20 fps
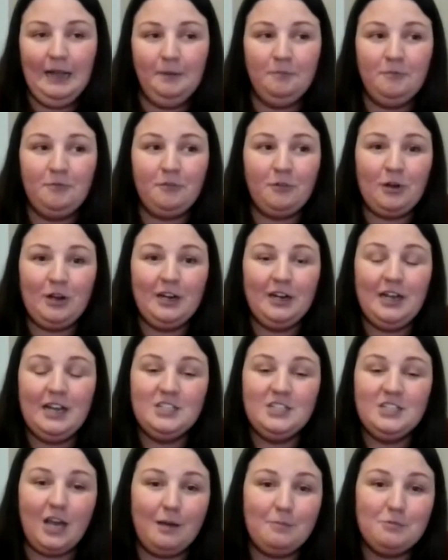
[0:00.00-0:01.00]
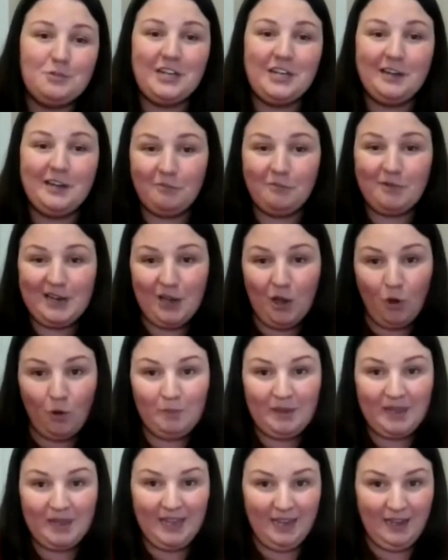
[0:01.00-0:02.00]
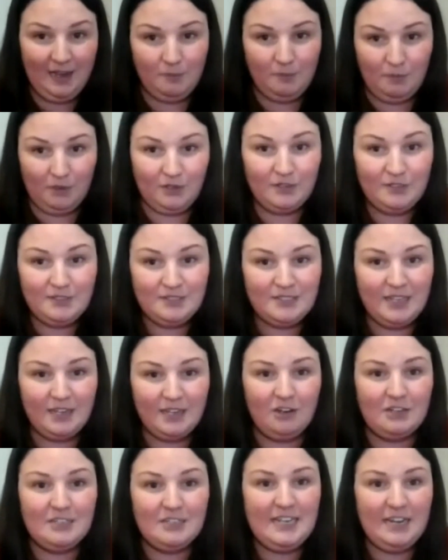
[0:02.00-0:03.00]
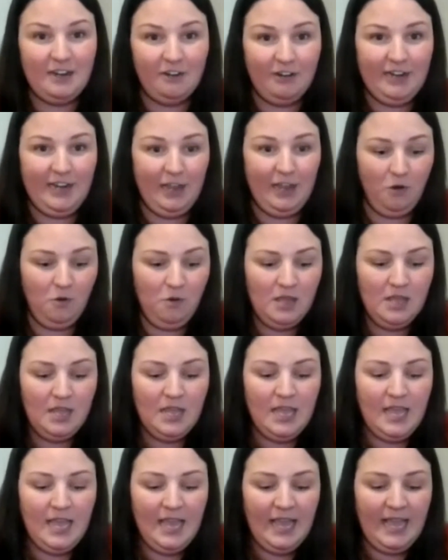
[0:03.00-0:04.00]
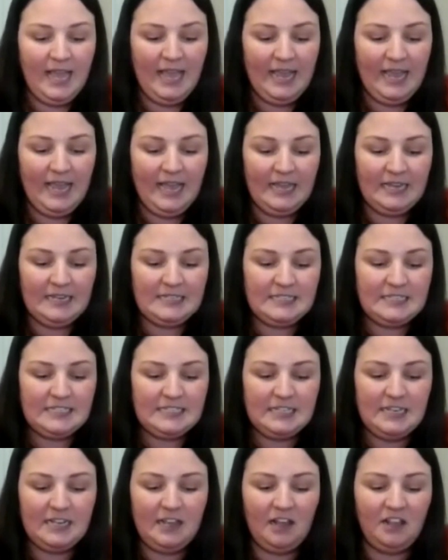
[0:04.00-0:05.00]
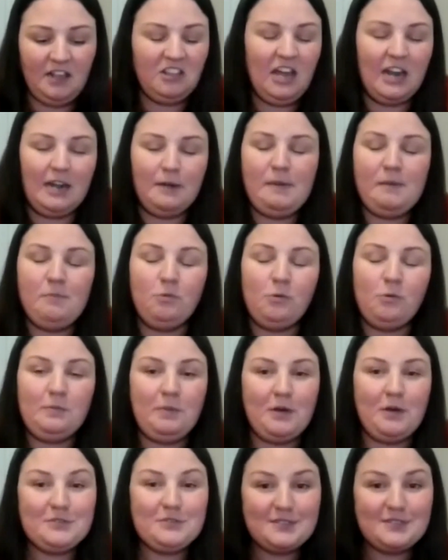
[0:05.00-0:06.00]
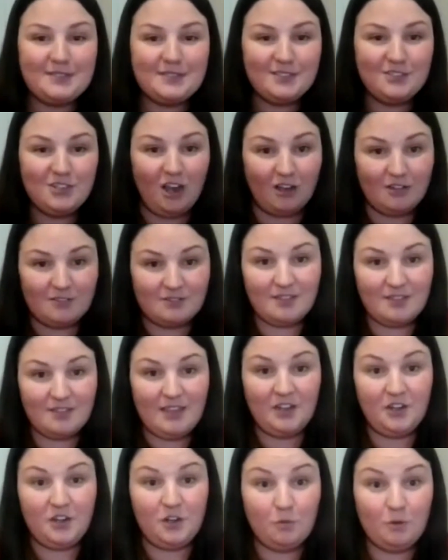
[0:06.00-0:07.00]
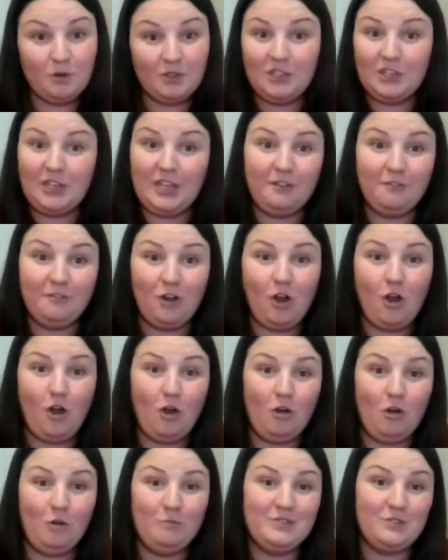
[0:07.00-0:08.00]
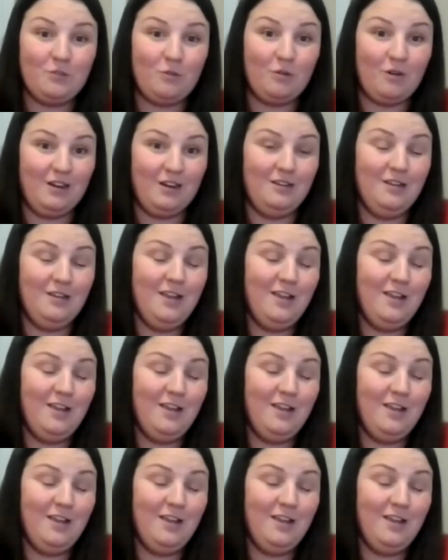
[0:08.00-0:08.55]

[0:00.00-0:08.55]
for adoption and rehoming animals in Ontario. And a lot of people would post dogs that they knew were looking for homes, or